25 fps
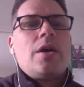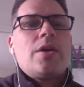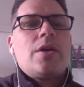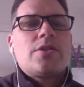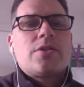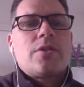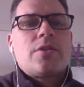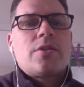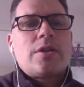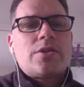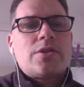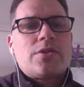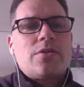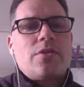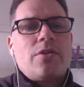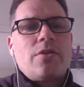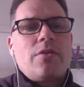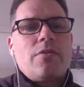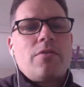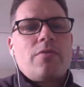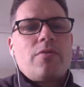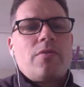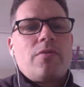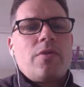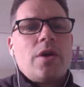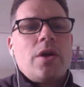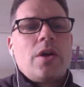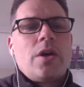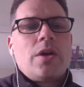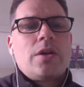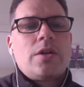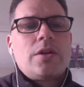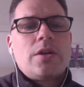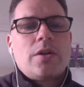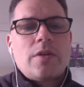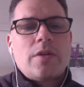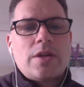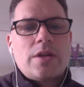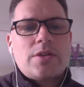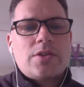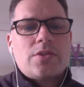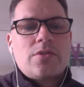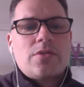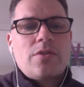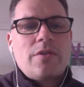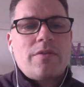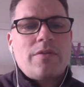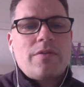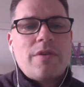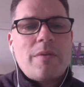So that's sort of
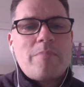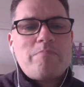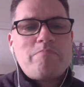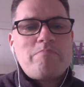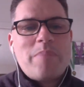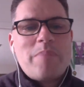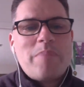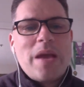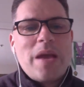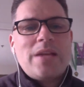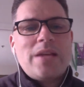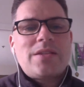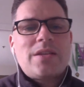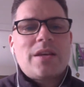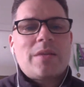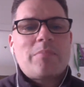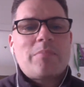the basic